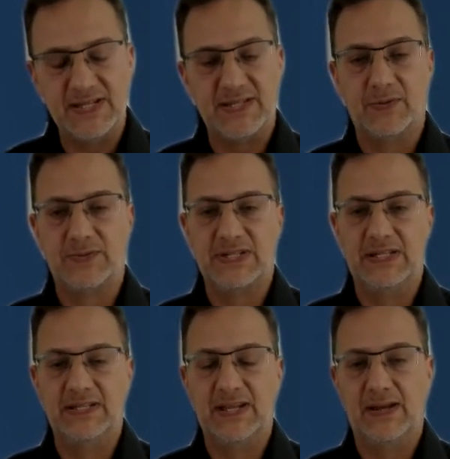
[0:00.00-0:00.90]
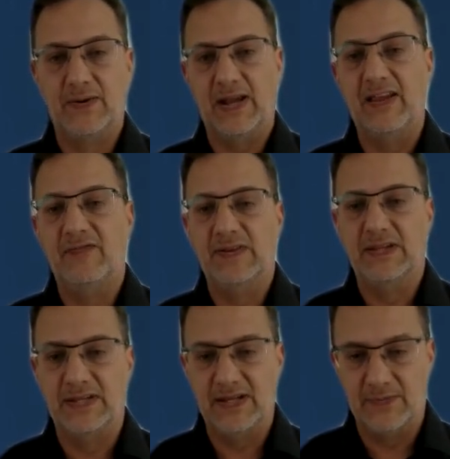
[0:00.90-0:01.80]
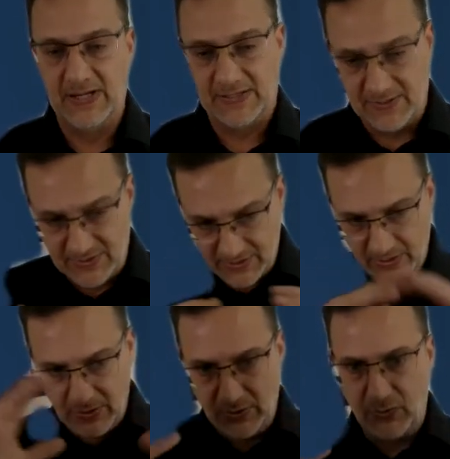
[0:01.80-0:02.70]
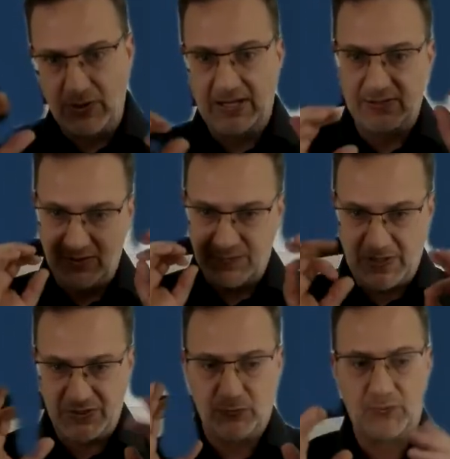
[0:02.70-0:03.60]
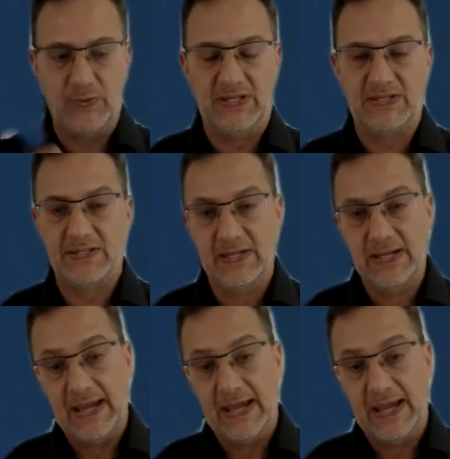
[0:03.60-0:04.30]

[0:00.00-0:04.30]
they still see their AV integrators to get the special tweaks.